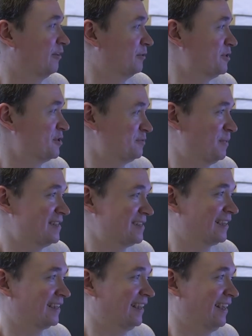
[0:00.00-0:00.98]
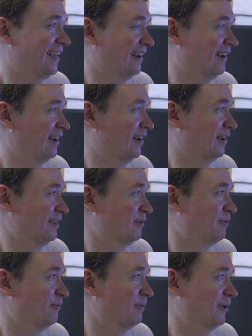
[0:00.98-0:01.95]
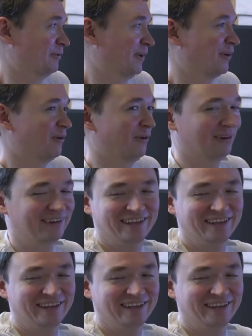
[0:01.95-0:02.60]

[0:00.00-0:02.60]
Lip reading: which is basically what we call